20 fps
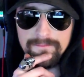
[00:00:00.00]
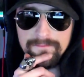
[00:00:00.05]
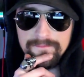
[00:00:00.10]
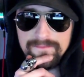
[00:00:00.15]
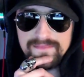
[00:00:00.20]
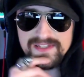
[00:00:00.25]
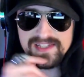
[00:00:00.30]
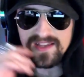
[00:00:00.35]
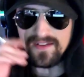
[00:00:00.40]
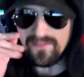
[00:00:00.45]

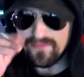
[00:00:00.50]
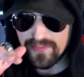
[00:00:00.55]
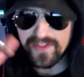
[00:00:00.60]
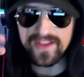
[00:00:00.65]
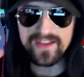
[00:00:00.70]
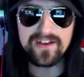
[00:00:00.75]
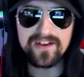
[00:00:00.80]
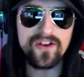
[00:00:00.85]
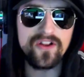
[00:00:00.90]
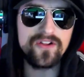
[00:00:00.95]

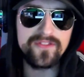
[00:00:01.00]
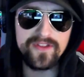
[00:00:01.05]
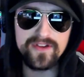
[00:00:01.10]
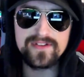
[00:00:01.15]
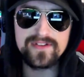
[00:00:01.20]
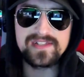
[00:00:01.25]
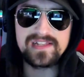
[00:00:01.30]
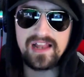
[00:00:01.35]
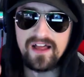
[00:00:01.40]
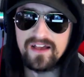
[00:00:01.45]
Something along
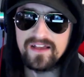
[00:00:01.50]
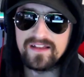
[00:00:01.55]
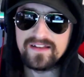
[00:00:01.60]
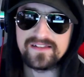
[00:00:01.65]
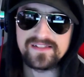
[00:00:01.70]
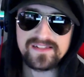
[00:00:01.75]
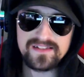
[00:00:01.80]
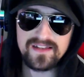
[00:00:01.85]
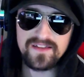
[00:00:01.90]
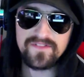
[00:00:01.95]
those
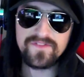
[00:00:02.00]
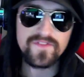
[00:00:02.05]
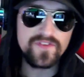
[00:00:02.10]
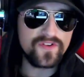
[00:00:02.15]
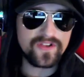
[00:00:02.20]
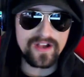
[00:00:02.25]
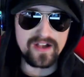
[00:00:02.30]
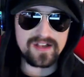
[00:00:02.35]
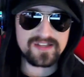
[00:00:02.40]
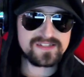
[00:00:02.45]
lines. If you
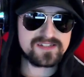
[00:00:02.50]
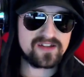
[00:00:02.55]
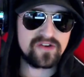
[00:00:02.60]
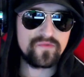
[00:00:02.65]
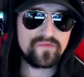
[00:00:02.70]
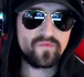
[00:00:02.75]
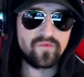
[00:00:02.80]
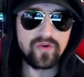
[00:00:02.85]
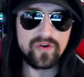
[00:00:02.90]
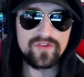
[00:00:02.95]
guys know
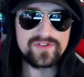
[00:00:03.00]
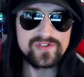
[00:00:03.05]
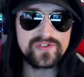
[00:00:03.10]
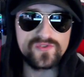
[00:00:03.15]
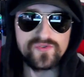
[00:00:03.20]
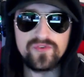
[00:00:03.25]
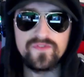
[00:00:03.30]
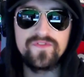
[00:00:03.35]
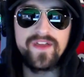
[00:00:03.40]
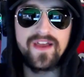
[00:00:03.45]
what
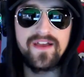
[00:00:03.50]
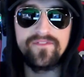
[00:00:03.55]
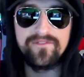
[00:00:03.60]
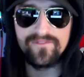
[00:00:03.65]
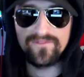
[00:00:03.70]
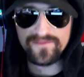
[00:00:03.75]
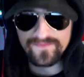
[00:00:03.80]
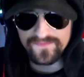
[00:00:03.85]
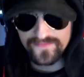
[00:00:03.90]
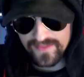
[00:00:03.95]
sort of that
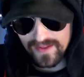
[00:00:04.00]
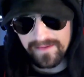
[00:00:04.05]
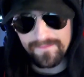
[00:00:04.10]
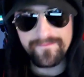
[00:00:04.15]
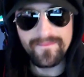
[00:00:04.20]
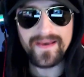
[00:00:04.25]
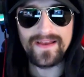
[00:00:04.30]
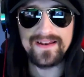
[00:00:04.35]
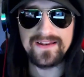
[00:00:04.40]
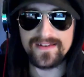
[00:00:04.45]
that
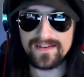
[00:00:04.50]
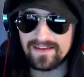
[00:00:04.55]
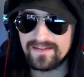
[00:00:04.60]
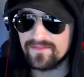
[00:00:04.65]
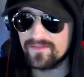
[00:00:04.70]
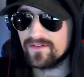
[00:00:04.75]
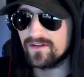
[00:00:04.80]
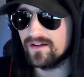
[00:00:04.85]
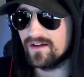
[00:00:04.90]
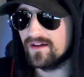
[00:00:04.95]
melody
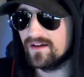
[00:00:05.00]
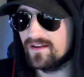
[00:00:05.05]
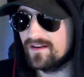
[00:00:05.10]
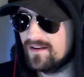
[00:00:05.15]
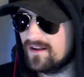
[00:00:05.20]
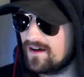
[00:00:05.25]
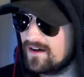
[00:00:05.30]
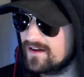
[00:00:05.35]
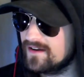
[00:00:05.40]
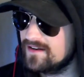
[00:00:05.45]
uh,
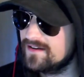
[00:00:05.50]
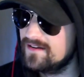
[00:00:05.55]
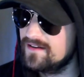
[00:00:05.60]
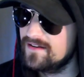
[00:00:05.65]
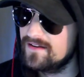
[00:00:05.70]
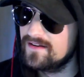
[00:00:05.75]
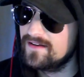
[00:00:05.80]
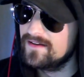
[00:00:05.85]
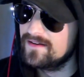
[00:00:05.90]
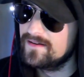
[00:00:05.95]
line
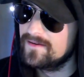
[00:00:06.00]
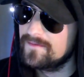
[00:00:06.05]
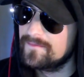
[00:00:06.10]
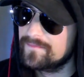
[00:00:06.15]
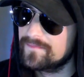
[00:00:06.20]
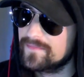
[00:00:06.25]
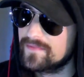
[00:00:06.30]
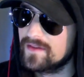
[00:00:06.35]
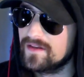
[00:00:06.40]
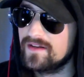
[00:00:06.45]

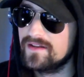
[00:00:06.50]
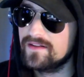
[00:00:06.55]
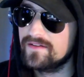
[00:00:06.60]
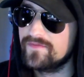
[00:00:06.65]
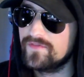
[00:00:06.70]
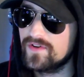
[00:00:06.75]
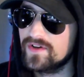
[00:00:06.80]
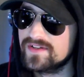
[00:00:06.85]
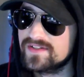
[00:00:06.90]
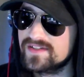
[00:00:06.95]
in the
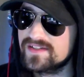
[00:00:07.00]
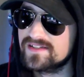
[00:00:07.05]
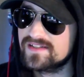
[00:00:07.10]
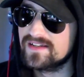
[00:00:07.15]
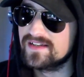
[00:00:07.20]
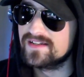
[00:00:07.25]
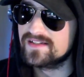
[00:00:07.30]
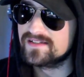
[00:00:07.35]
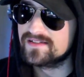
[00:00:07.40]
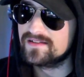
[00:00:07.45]
verses
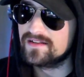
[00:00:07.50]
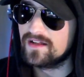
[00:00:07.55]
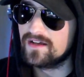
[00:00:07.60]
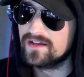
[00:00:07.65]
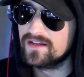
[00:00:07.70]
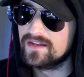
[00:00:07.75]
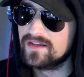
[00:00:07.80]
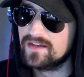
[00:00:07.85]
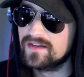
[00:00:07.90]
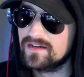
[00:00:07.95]
is
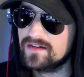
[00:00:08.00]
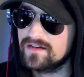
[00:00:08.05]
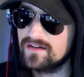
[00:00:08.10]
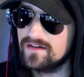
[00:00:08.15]
like.